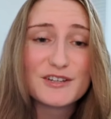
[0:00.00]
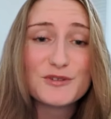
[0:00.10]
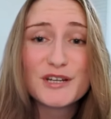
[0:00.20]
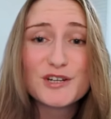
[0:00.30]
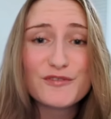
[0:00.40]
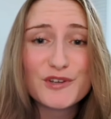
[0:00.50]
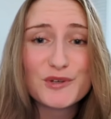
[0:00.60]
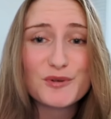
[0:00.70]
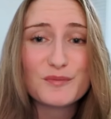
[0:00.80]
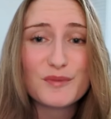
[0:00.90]
And you
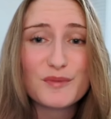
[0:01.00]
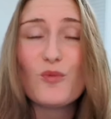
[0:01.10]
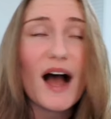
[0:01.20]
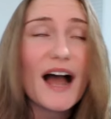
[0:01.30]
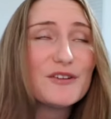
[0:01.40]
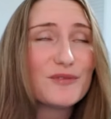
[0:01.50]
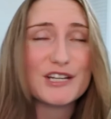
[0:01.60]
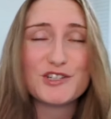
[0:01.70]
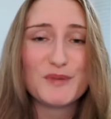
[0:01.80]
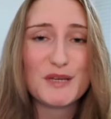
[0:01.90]
interview a wide
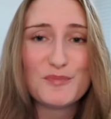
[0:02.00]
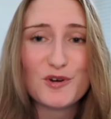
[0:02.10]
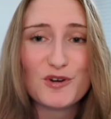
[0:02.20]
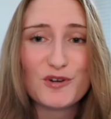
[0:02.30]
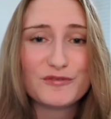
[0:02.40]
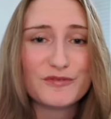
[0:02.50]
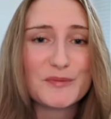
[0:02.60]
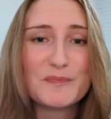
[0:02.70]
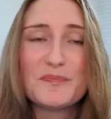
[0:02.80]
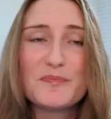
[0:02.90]
range of people
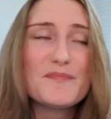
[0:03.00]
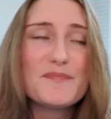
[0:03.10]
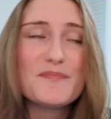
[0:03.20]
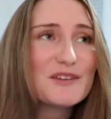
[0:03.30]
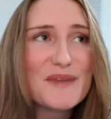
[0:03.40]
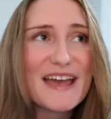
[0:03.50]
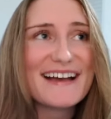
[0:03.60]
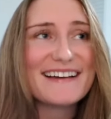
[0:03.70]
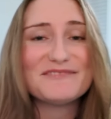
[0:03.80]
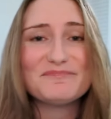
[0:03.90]
from Method
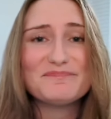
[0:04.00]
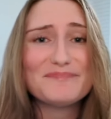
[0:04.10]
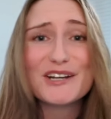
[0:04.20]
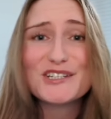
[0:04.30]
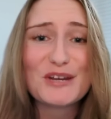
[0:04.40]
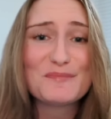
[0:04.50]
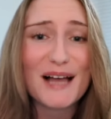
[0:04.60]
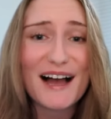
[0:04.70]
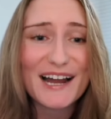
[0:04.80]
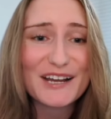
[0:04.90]
Man, Mary J.
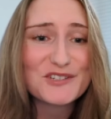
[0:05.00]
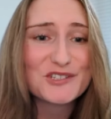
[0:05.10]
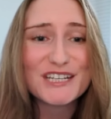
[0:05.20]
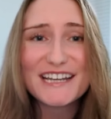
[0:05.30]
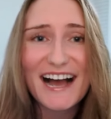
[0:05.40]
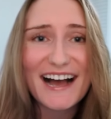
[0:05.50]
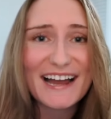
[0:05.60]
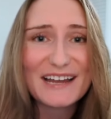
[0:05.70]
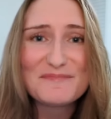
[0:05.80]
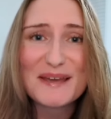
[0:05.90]
Blige,
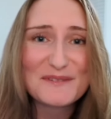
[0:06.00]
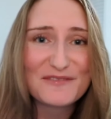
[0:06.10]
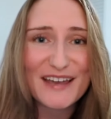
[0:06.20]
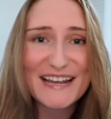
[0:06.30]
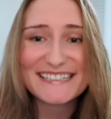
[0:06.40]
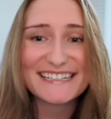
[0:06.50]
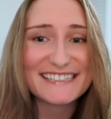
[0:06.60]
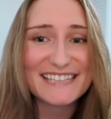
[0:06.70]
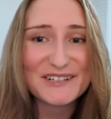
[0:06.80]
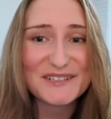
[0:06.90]
T.I., Babyface,
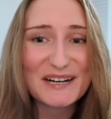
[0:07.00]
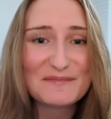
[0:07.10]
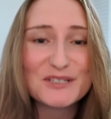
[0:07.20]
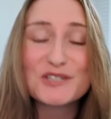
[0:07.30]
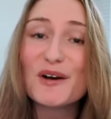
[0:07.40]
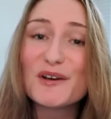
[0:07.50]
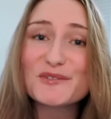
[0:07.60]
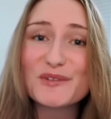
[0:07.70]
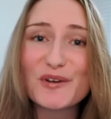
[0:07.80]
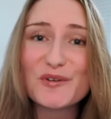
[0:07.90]
etc. But you
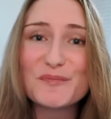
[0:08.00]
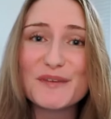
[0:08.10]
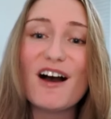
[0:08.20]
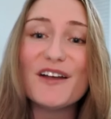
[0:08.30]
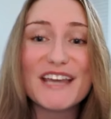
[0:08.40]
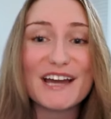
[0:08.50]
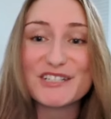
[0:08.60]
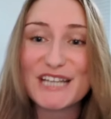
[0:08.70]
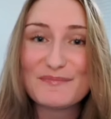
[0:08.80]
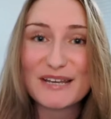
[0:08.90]
also go beyond the
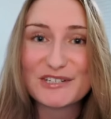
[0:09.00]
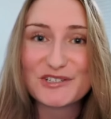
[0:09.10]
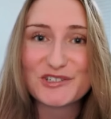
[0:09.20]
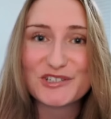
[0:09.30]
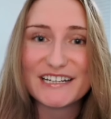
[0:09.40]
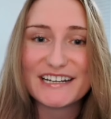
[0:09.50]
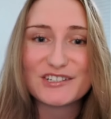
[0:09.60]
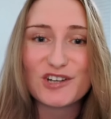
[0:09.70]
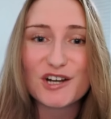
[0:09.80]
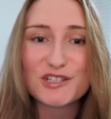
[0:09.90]
entertainment industry and
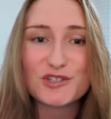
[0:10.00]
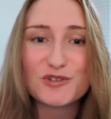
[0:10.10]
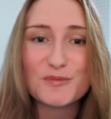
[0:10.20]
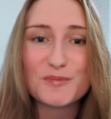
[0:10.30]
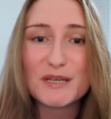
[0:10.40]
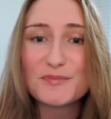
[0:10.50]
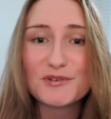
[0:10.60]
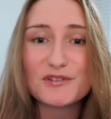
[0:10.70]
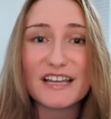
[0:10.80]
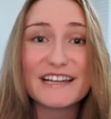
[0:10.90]
talk to
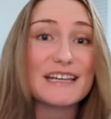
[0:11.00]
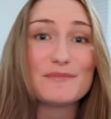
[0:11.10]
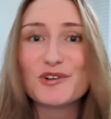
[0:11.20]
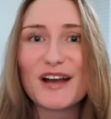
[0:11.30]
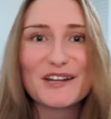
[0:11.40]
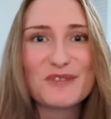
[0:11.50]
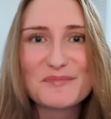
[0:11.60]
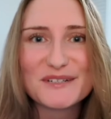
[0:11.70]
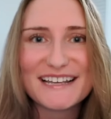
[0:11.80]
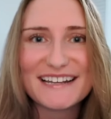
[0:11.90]
people like Democratic
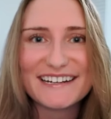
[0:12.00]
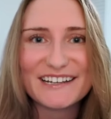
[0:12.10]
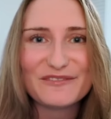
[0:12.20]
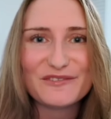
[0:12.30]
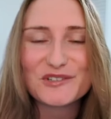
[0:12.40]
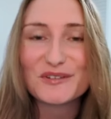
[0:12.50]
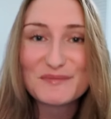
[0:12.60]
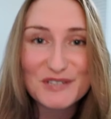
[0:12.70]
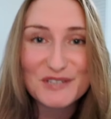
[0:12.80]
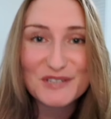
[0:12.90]
Representative
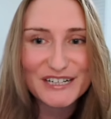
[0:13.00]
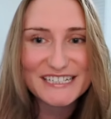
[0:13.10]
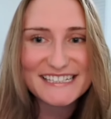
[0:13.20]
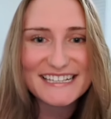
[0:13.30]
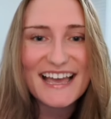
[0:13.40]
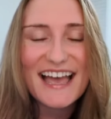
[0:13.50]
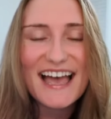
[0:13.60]
Hakeem Jeffries.